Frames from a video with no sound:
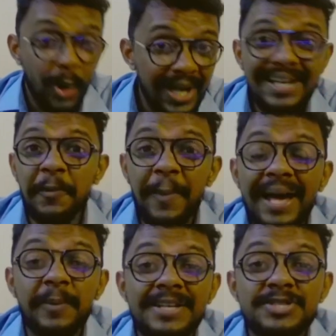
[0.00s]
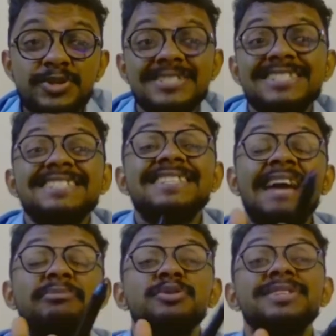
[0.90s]
Welcome back, my students. It's
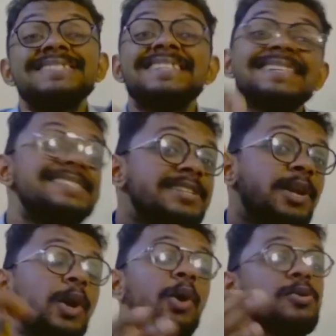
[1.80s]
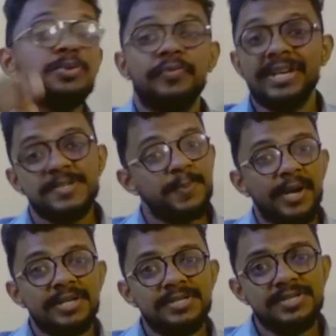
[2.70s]
time to discuss the laws of
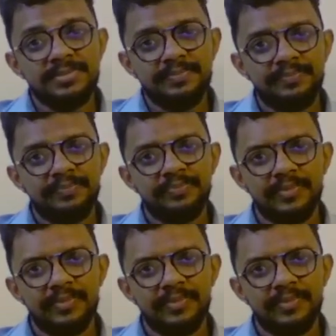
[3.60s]
exponents.